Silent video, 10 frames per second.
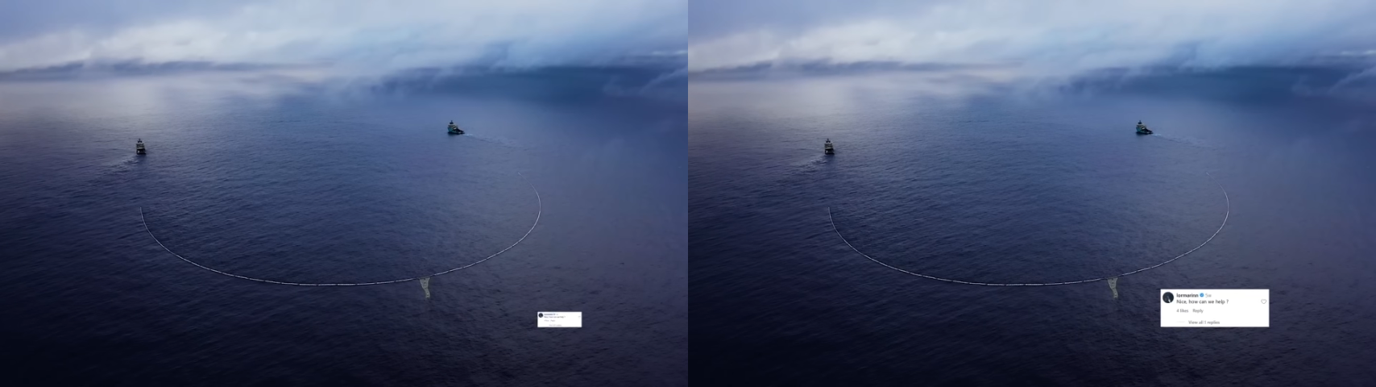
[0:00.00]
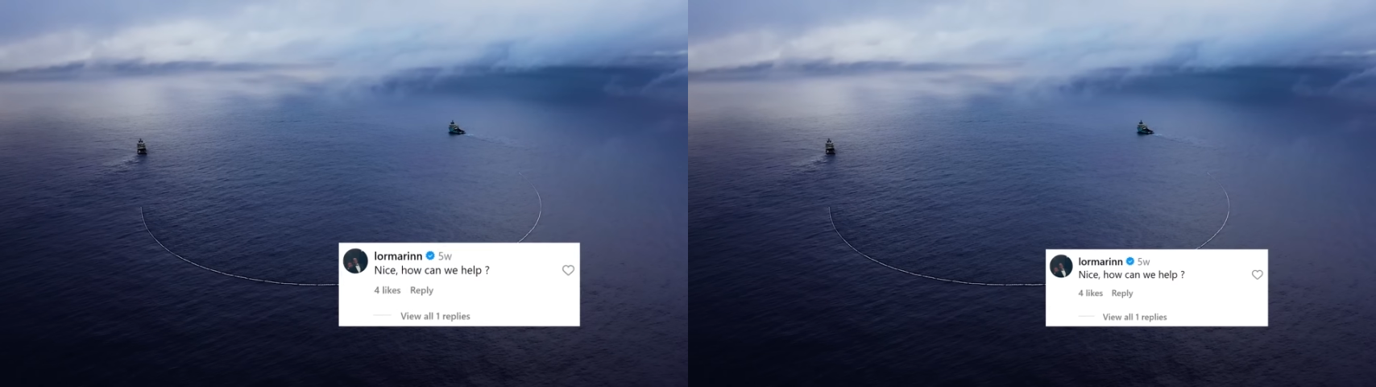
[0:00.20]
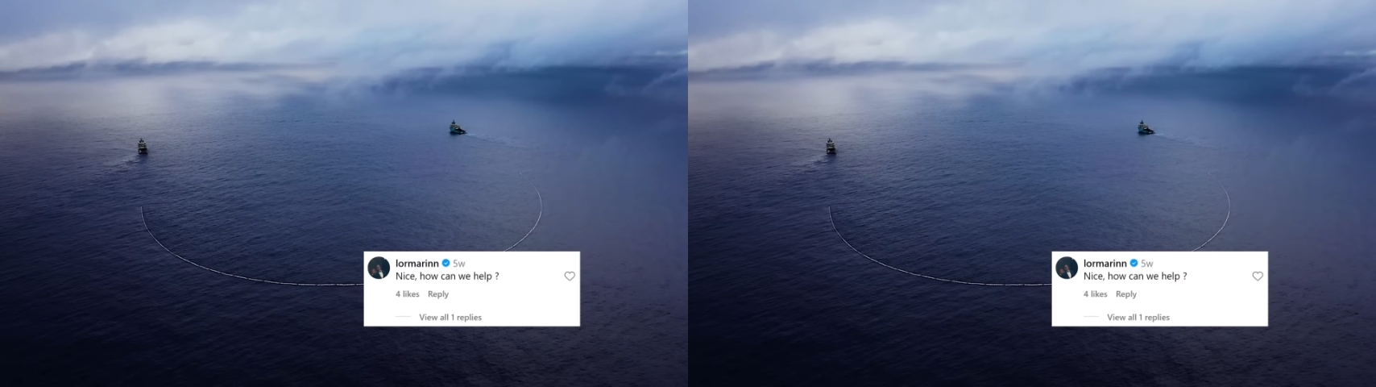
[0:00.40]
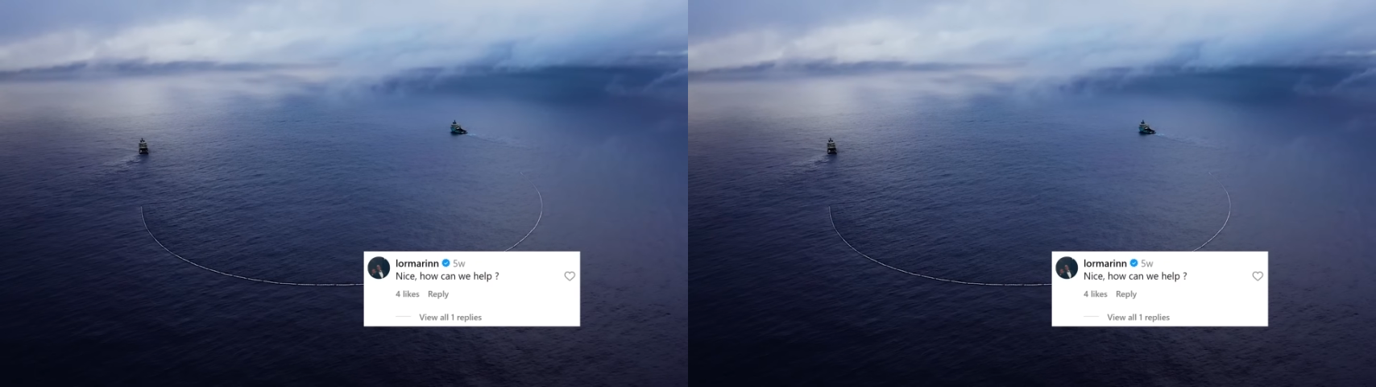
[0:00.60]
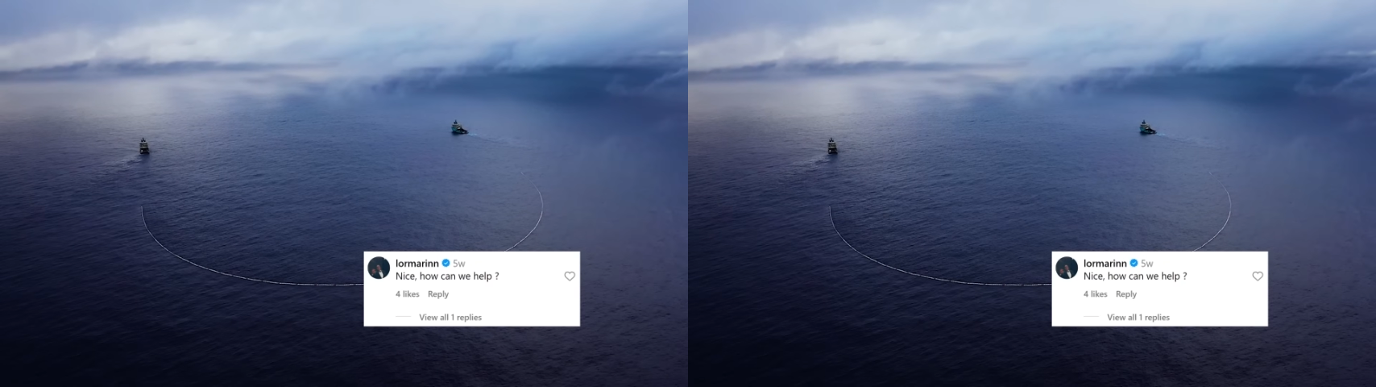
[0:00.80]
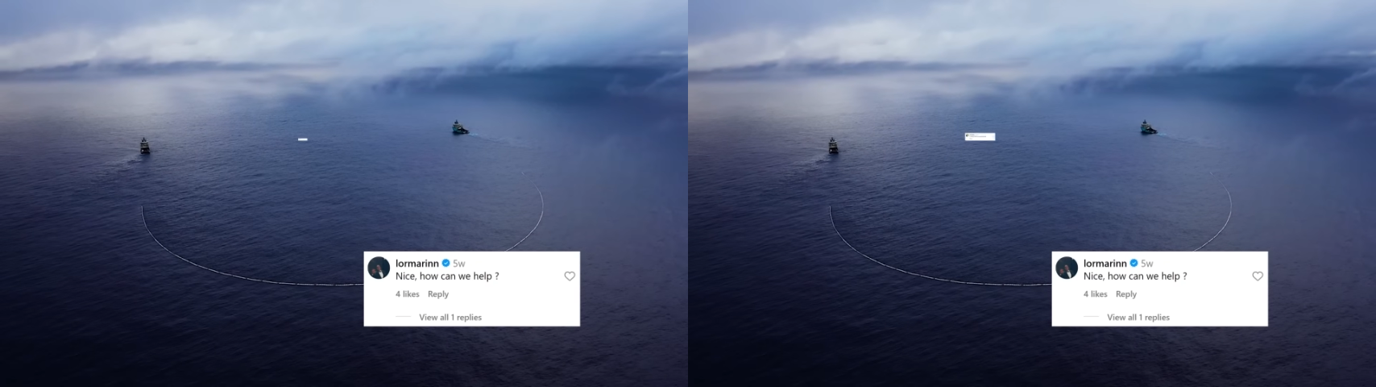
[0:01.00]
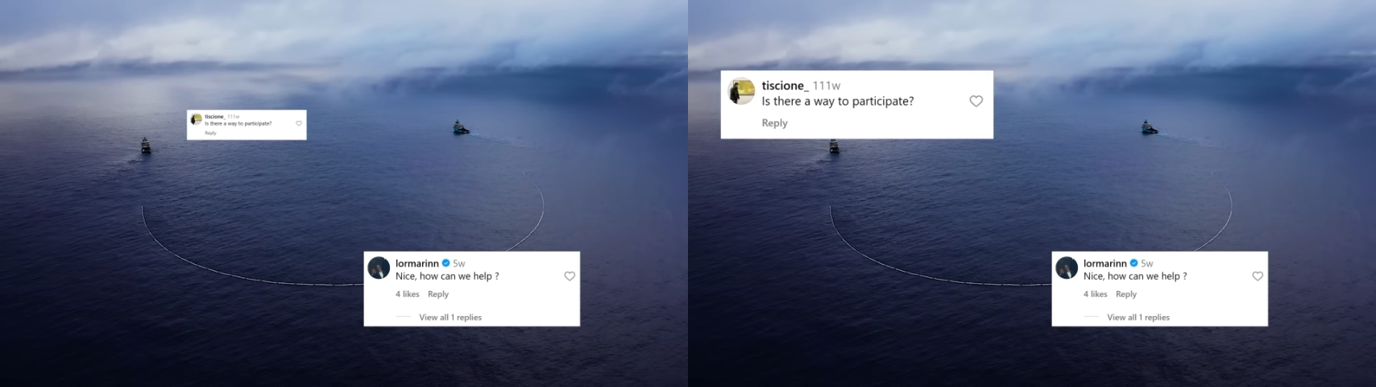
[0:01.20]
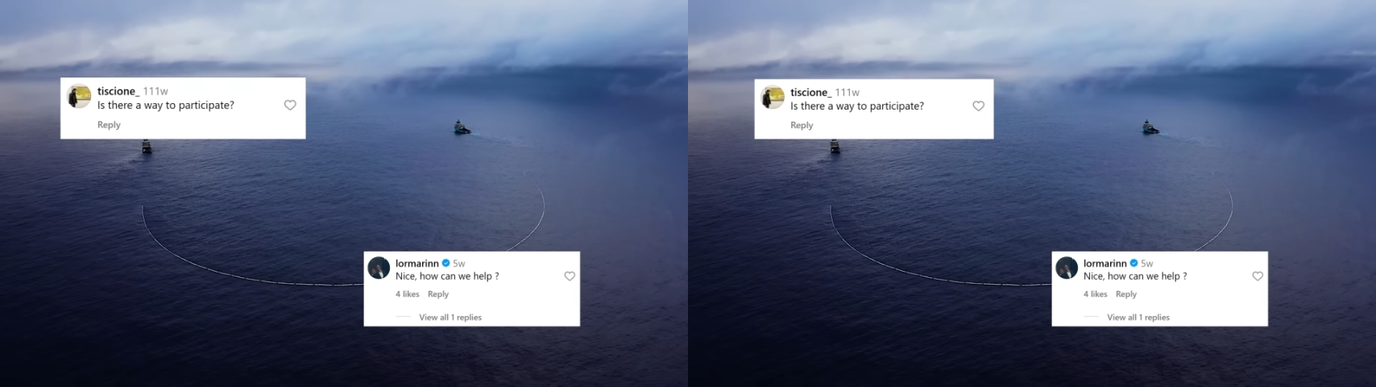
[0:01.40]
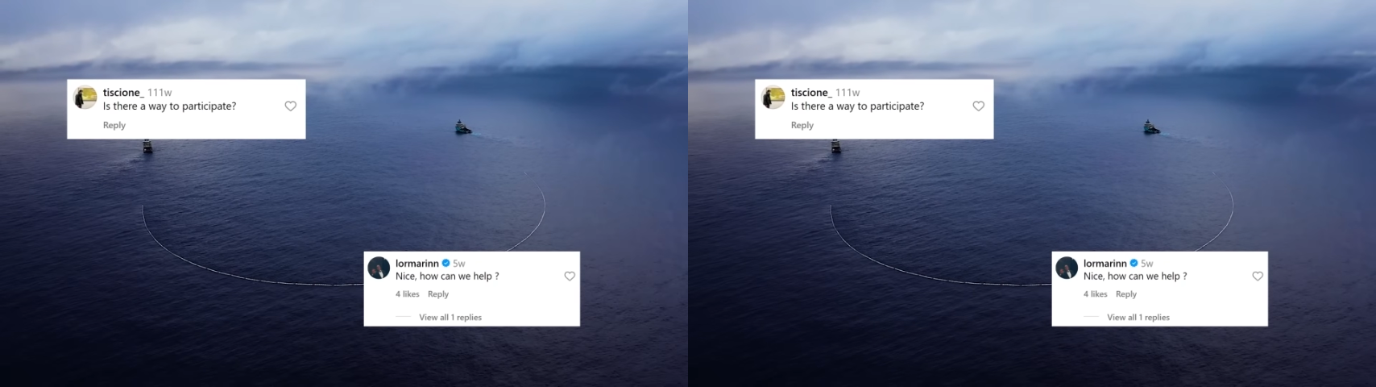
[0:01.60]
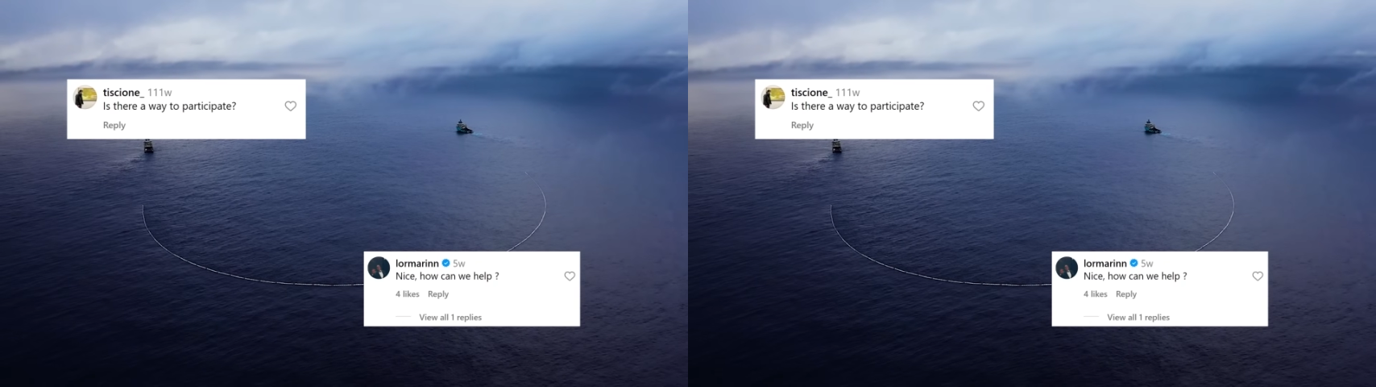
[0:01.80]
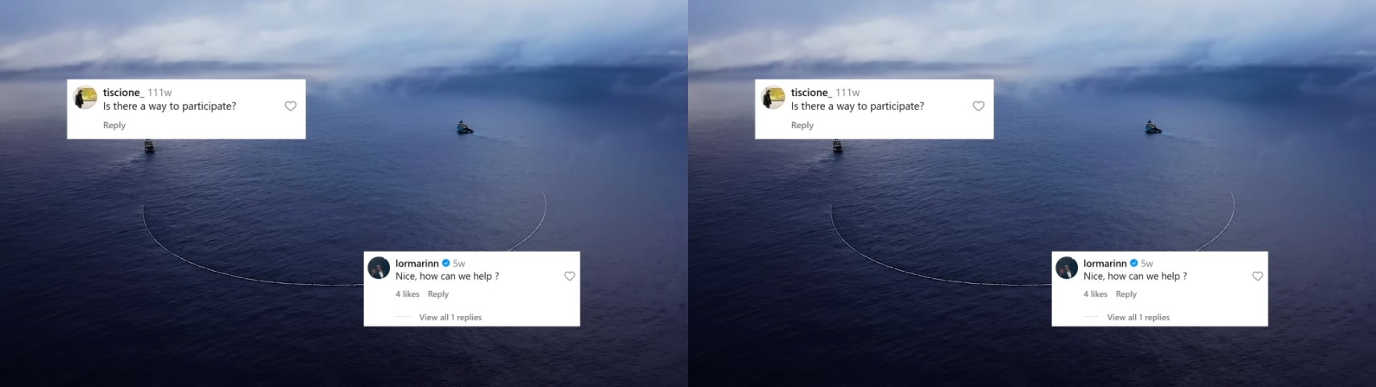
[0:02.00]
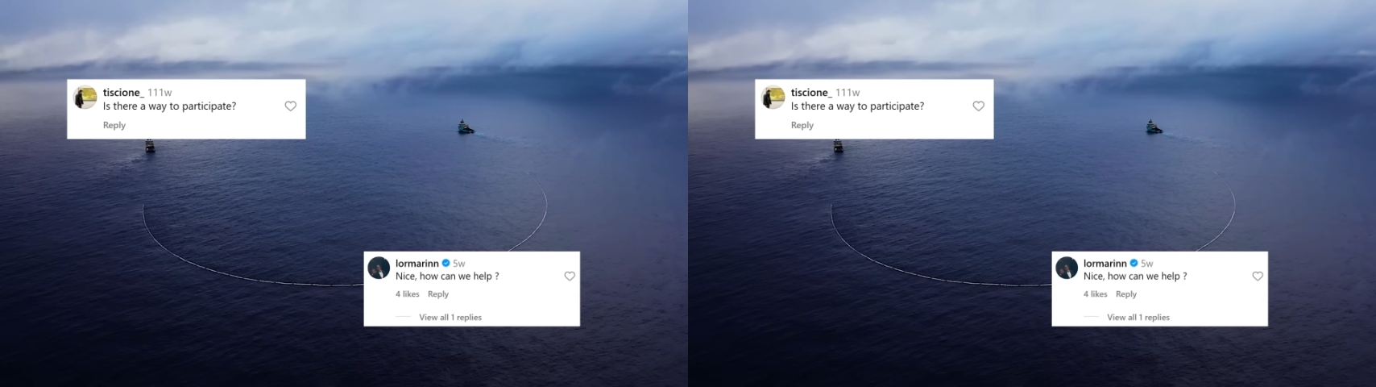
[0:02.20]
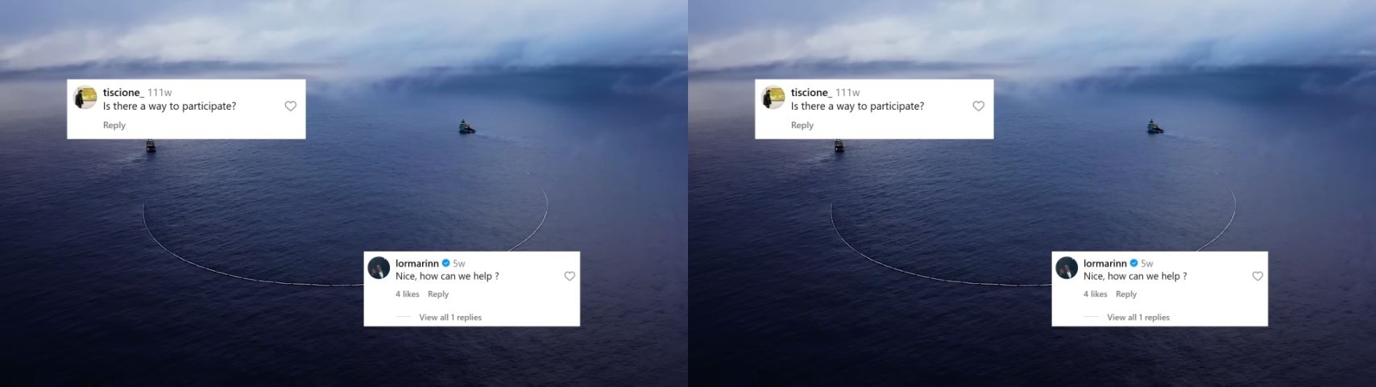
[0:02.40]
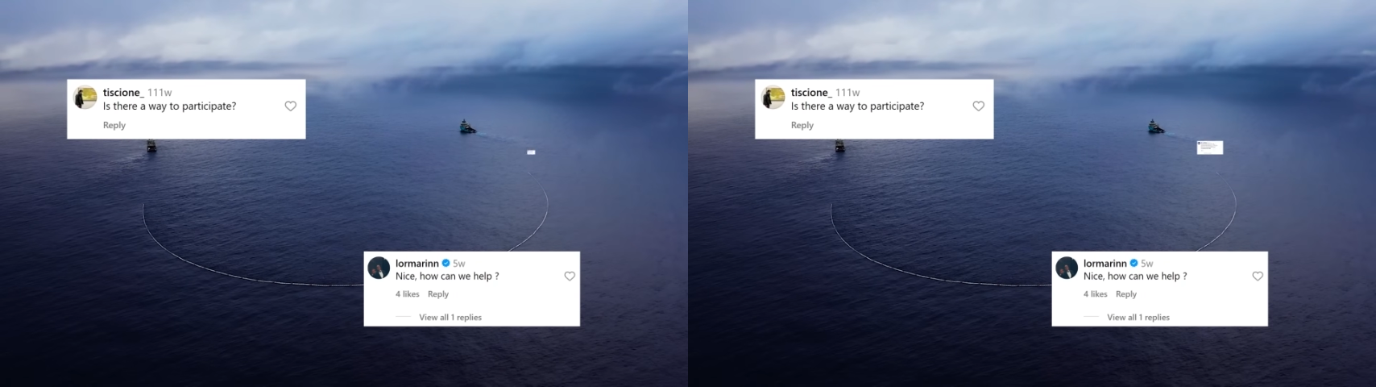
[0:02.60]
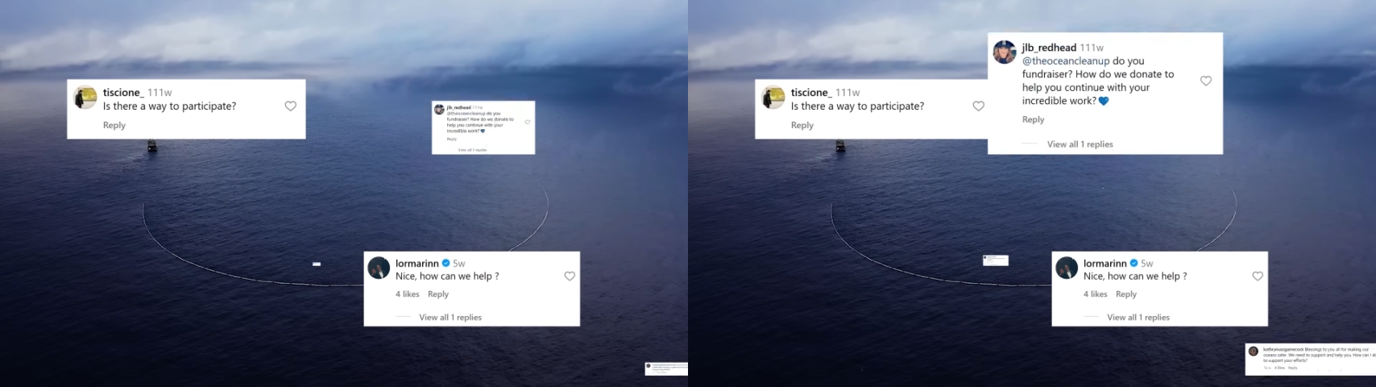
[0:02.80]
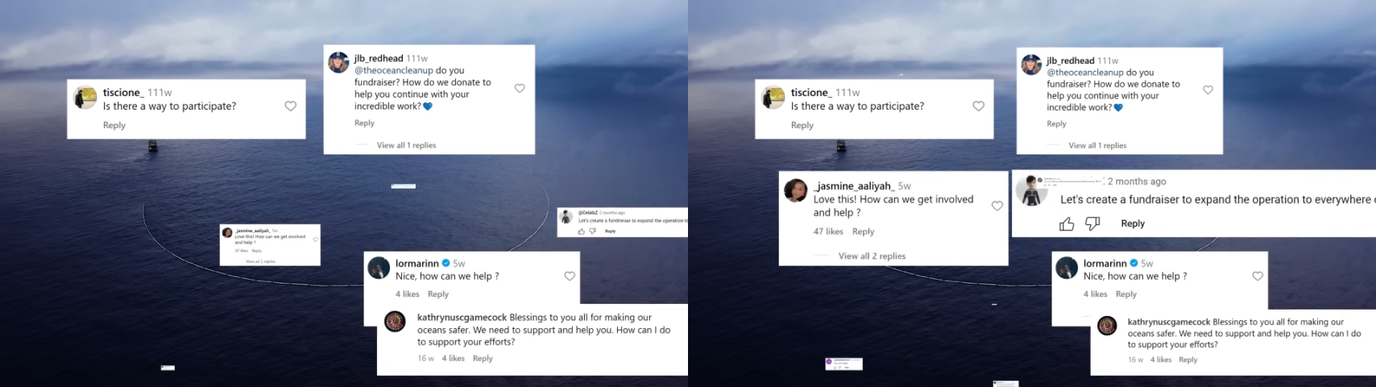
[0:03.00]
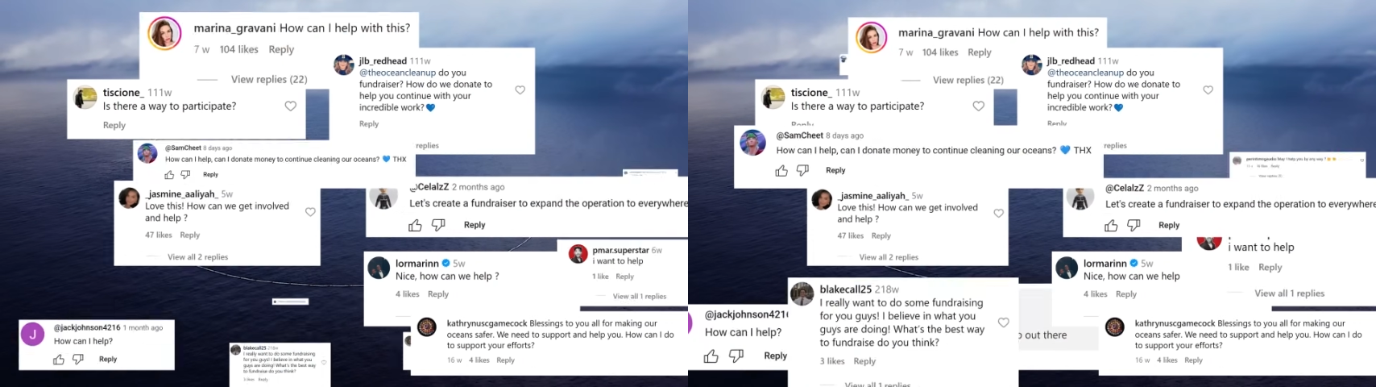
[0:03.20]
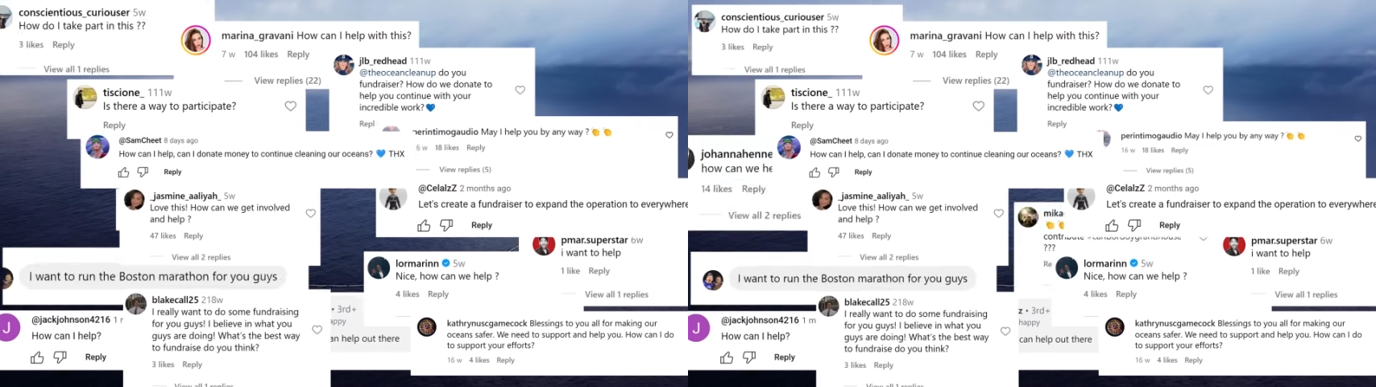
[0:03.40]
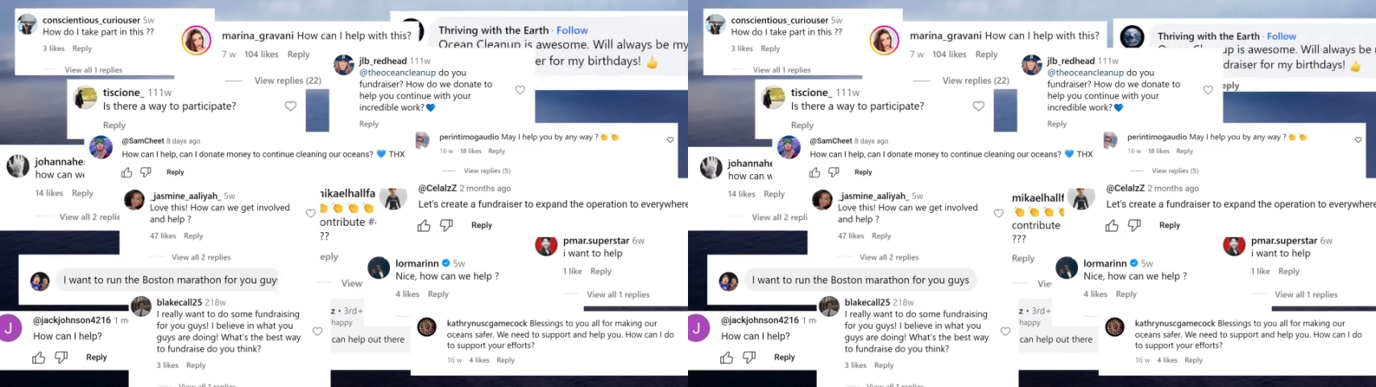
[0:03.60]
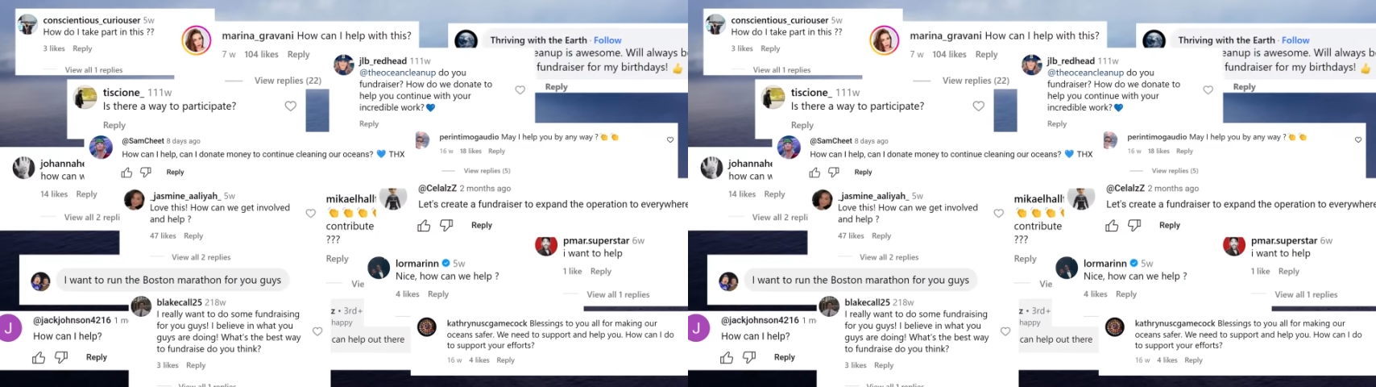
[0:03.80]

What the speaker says: [unreadable: no face in view]